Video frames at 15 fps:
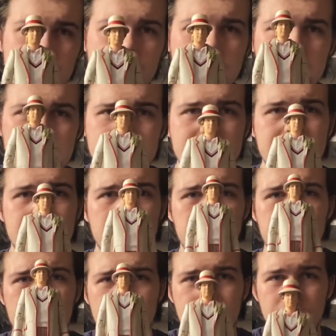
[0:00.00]
released
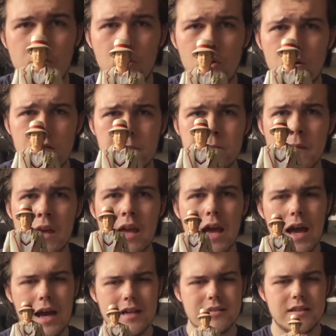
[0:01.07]
before
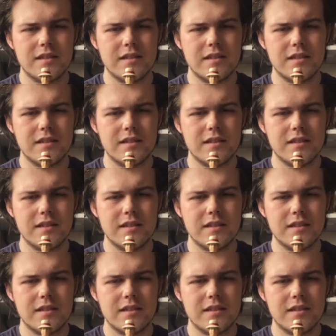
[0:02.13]
as a